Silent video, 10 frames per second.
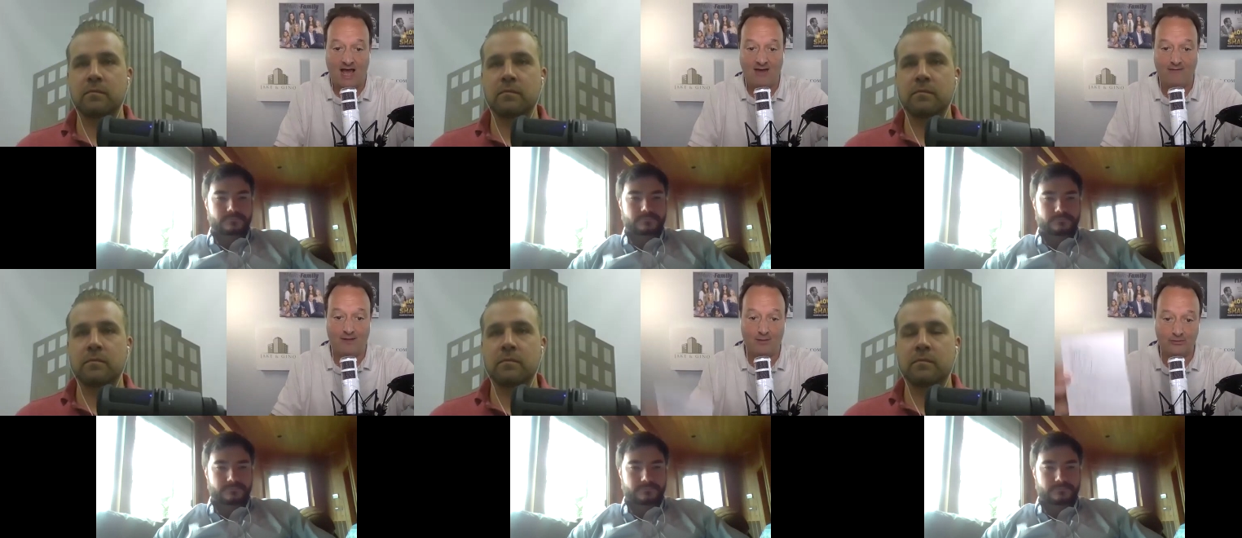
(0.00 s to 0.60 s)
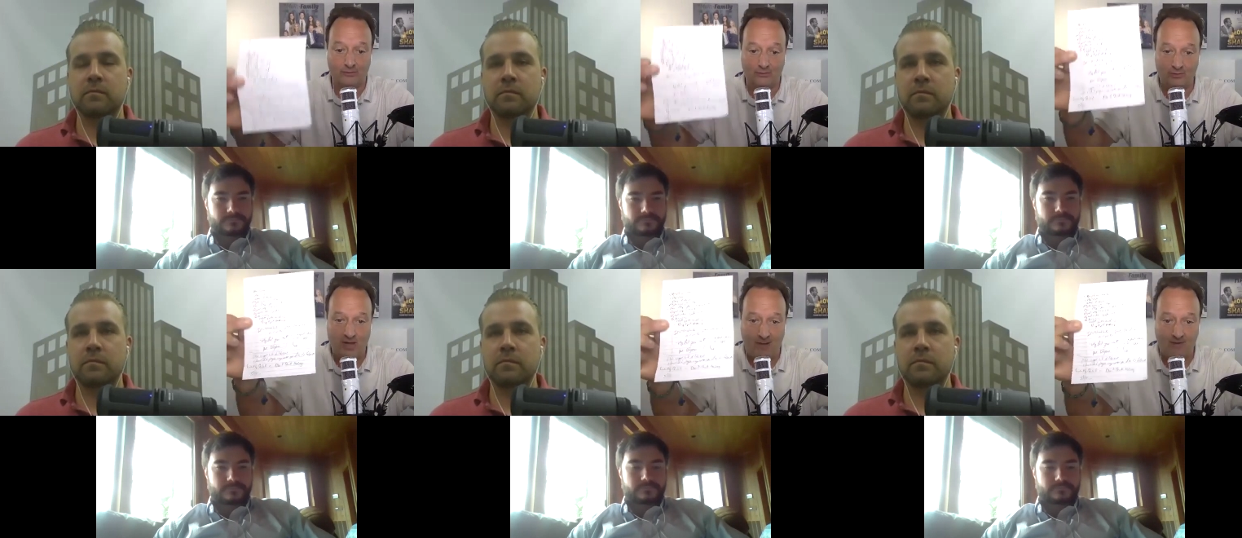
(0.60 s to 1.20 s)
Speaker 1: I follow through.
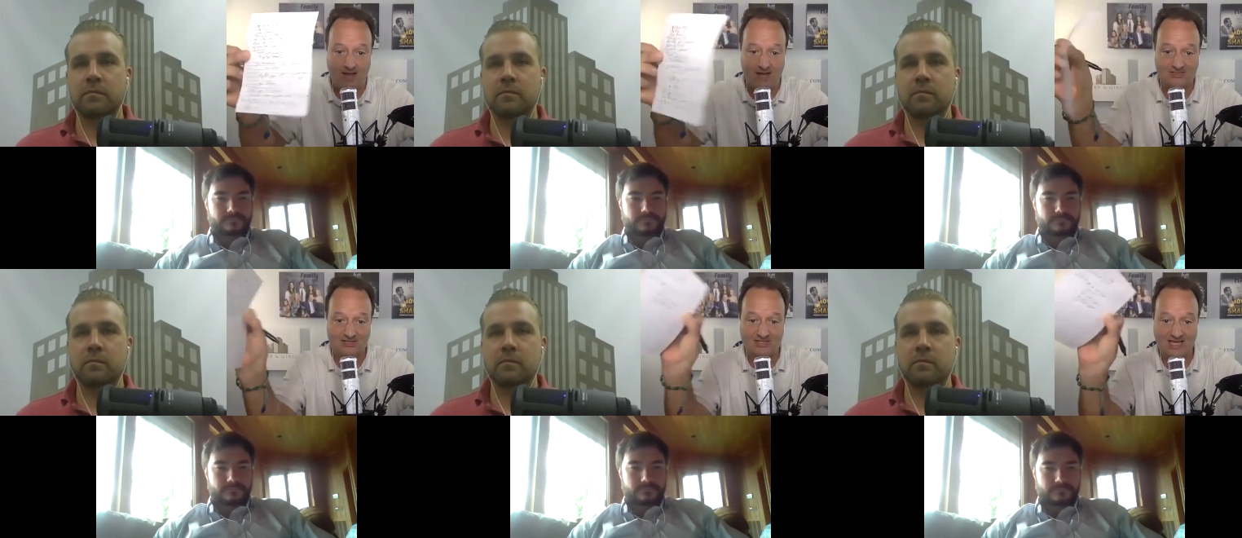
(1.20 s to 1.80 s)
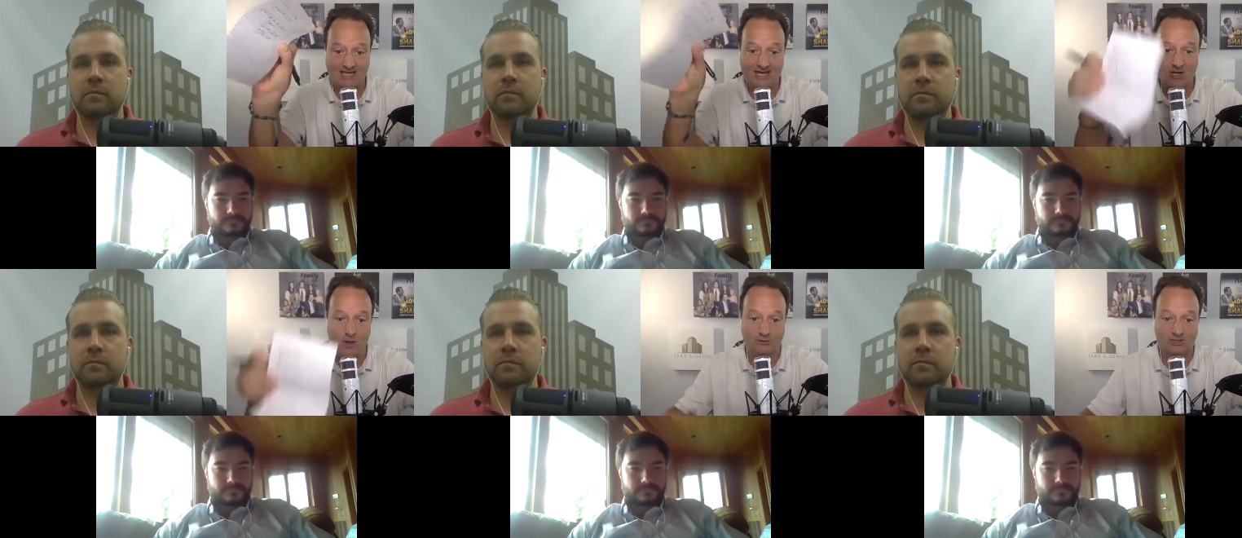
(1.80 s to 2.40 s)
I'm constantly taking
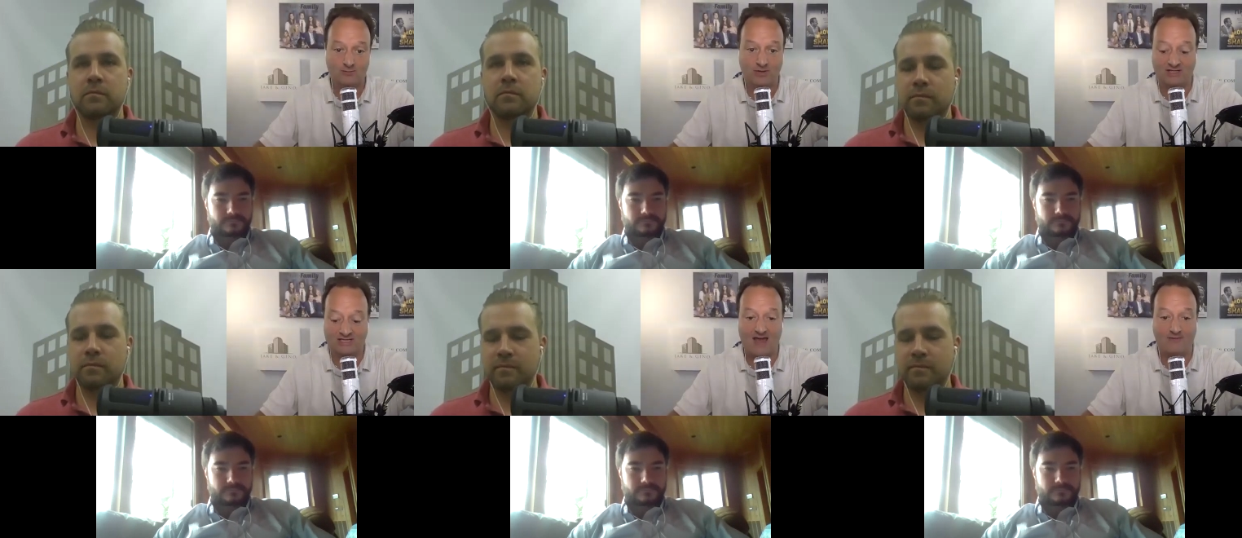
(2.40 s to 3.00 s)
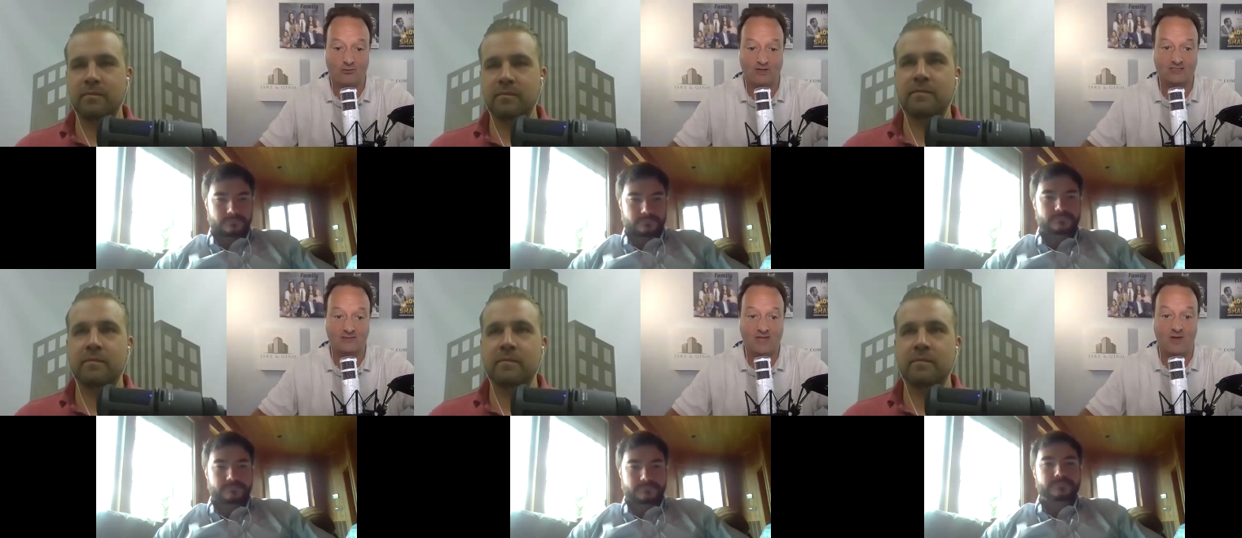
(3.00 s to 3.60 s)
notes because I have to write
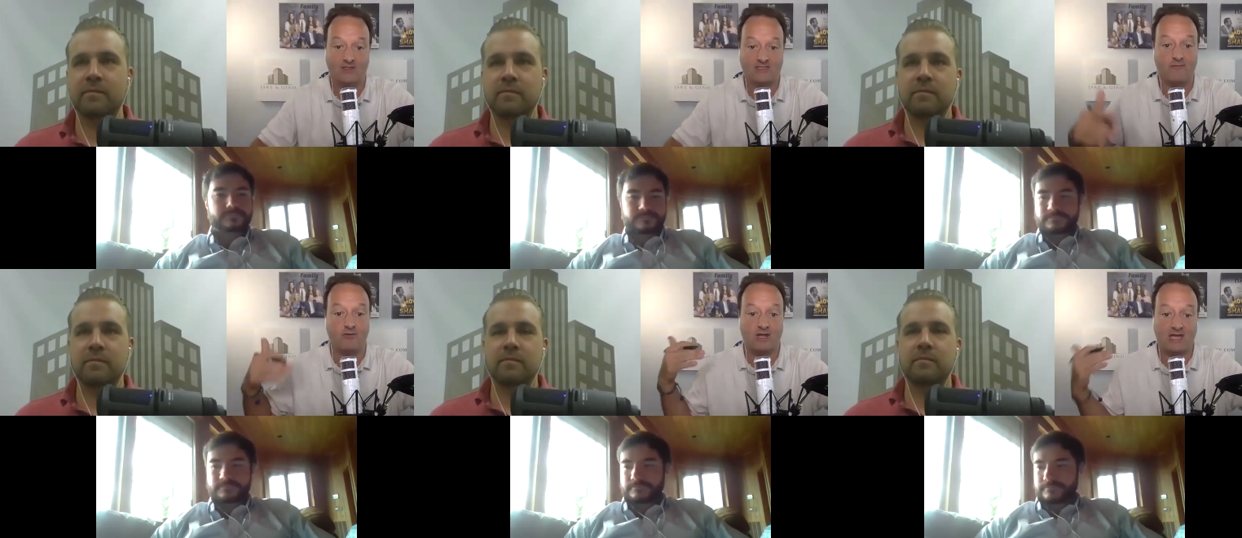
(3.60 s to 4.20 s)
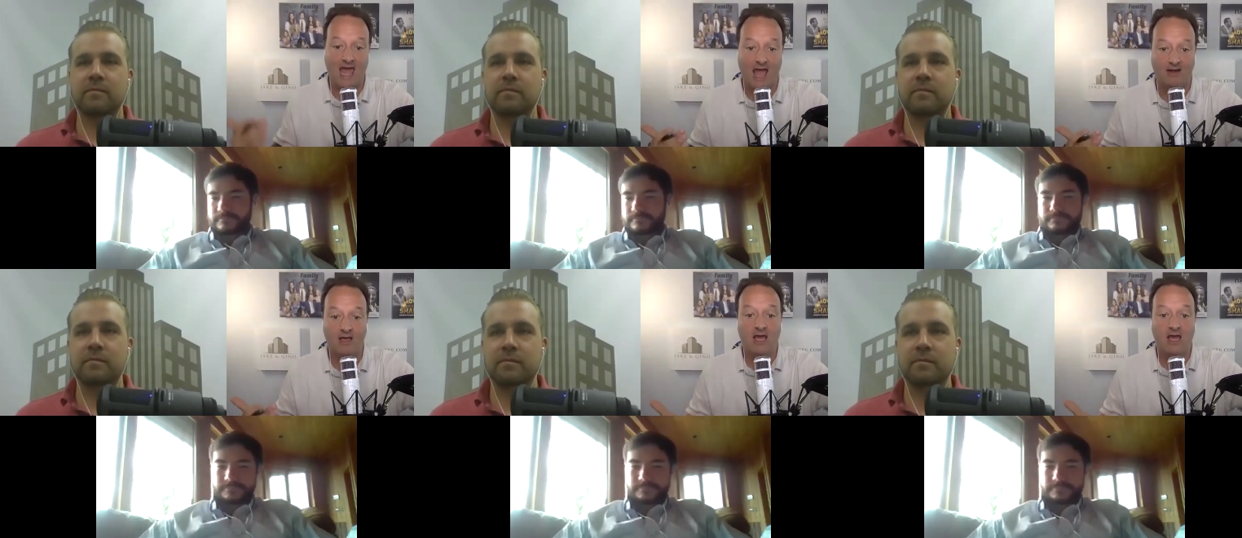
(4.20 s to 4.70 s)
stuff down because I forget.